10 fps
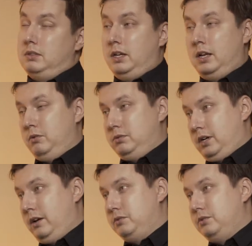I now
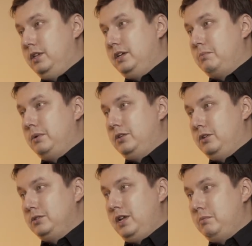have to think about
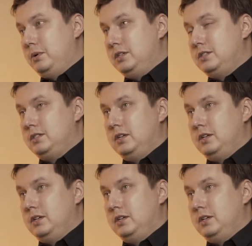those numbers.